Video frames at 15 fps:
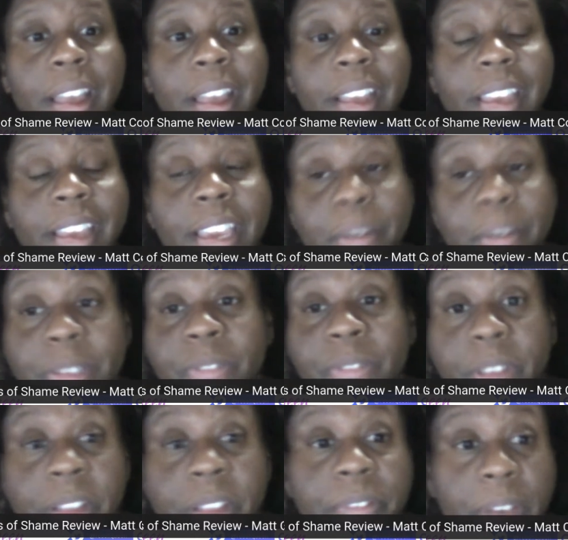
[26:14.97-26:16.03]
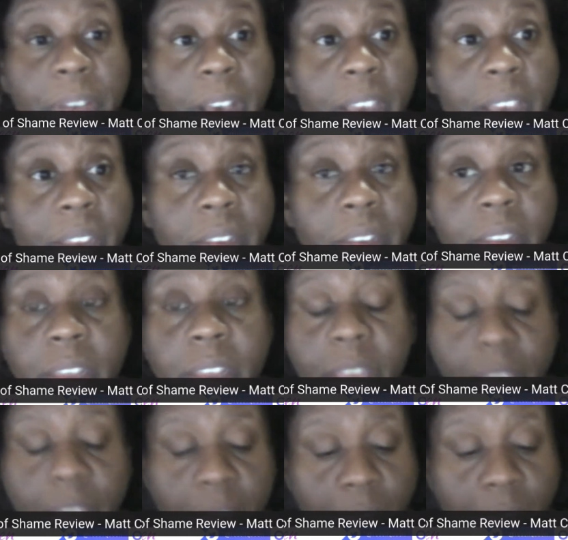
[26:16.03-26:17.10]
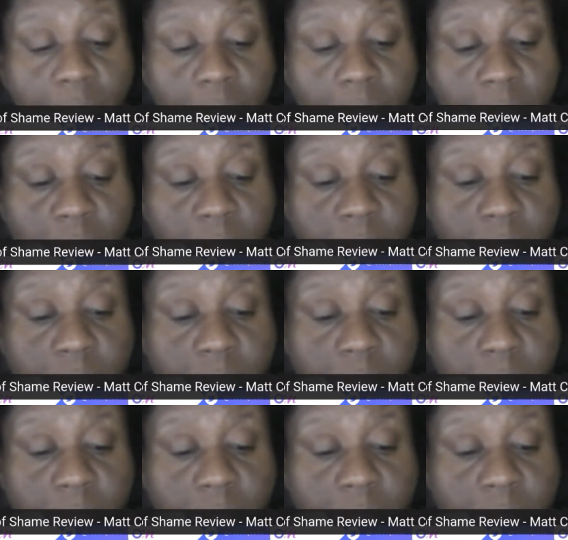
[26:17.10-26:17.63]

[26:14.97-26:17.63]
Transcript: he was vilified and